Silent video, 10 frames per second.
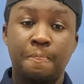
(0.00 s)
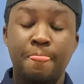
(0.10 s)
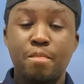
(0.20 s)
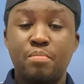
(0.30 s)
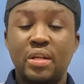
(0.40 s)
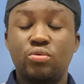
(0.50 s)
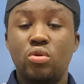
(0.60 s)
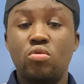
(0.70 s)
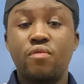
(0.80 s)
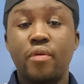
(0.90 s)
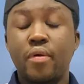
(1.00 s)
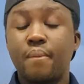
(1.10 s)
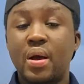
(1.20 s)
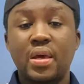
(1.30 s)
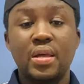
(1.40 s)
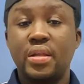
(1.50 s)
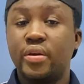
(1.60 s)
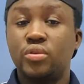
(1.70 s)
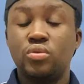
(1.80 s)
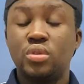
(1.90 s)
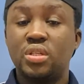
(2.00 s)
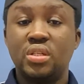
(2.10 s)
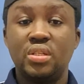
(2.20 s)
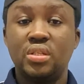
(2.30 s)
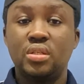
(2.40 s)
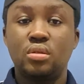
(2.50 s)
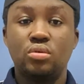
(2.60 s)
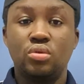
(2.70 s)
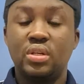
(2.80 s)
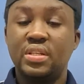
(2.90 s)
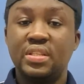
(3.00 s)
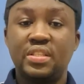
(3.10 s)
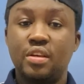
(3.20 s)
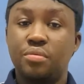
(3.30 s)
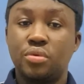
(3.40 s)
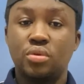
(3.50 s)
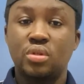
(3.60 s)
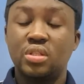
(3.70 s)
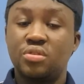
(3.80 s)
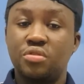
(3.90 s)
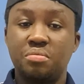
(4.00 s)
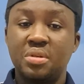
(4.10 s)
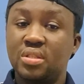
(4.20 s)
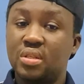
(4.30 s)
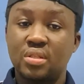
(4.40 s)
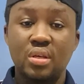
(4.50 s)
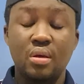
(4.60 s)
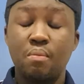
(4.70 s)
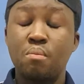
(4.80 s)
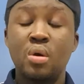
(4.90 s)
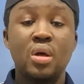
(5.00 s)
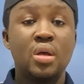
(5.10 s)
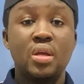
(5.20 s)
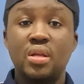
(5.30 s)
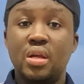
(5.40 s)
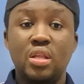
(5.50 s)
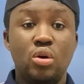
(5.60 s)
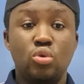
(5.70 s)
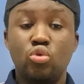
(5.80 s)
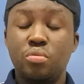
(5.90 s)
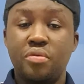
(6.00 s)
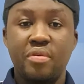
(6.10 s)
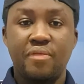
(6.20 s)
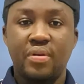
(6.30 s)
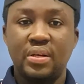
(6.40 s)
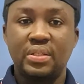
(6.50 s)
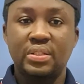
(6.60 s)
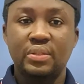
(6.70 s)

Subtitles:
But when you go for remarking and there is no changes, you get the same result, it remains the same, then there will not be refund.